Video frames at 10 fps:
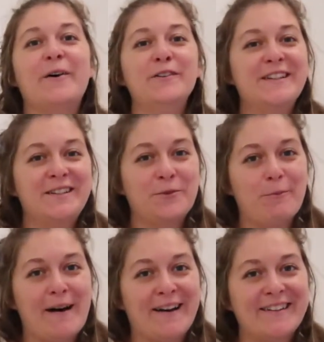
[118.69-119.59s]
holding you
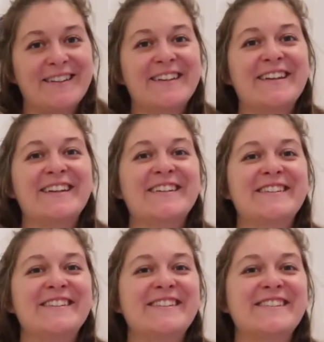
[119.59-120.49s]
back
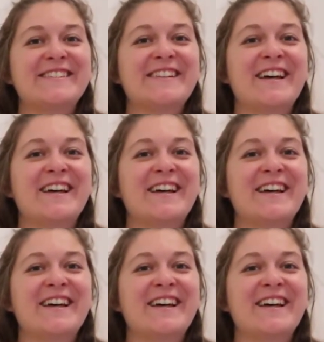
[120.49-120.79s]
is